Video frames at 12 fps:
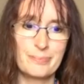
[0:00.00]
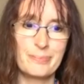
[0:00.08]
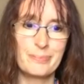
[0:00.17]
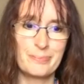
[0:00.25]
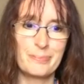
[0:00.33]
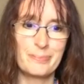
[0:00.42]

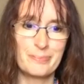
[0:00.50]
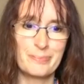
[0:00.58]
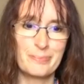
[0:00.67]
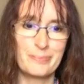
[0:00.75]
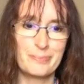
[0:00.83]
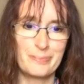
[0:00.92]

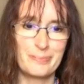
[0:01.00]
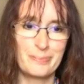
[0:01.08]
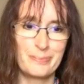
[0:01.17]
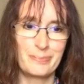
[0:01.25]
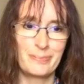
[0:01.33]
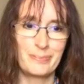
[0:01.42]

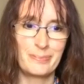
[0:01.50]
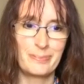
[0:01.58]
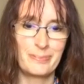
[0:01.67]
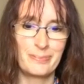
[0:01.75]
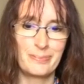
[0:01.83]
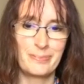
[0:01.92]

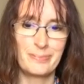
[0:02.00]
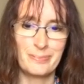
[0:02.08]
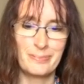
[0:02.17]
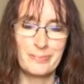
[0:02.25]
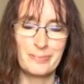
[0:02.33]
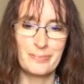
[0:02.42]

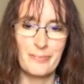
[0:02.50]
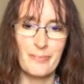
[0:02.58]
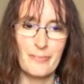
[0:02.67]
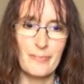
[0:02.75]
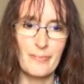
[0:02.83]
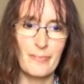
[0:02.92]

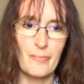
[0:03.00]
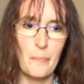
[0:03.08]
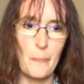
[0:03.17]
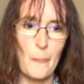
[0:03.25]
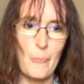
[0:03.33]
(silent)